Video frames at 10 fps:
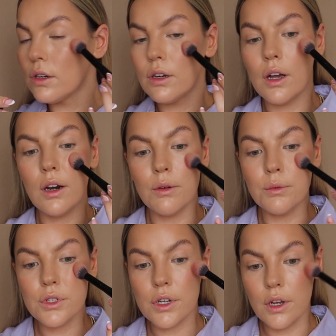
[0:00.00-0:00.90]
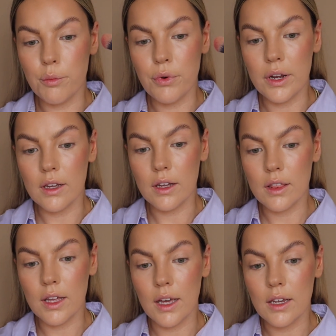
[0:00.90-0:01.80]
And I'm just going to bring
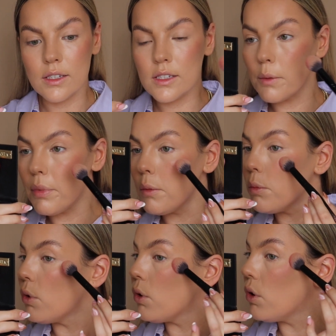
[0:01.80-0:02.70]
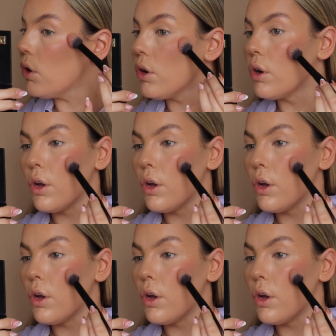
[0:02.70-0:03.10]
this a bit more